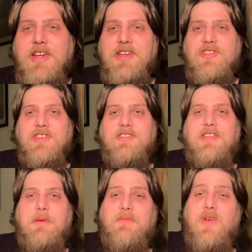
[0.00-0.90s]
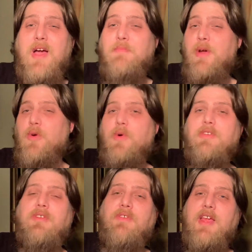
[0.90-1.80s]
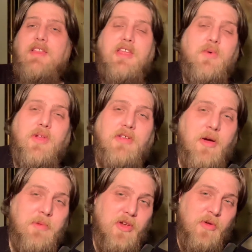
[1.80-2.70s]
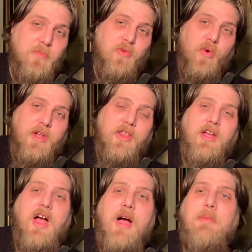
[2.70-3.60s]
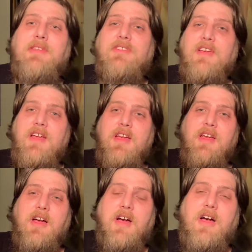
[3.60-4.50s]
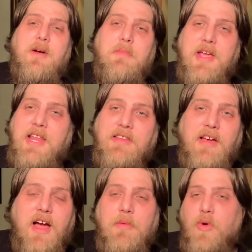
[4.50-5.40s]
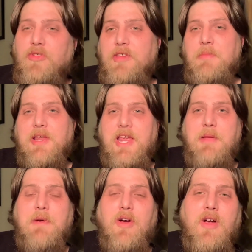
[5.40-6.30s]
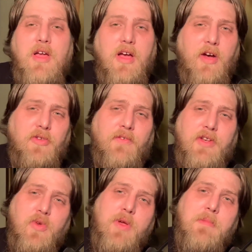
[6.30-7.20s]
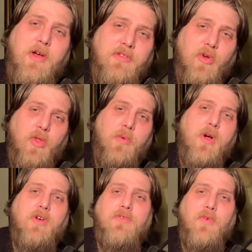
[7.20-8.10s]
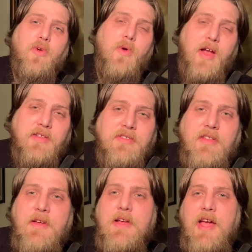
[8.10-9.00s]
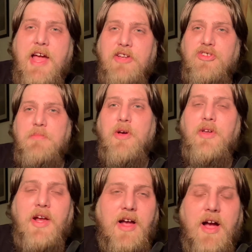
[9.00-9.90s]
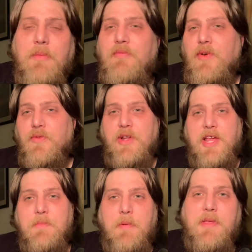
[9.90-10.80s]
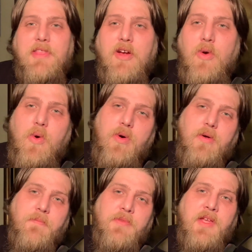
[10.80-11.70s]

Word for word: In Jesus' name, if you have prayer requests or anything you want to tell me, you can throw it down in the comments um, anytime or send me an email. I also have a new email. It's holywalkersforchrist at gmail.com. Feel free to email me there or...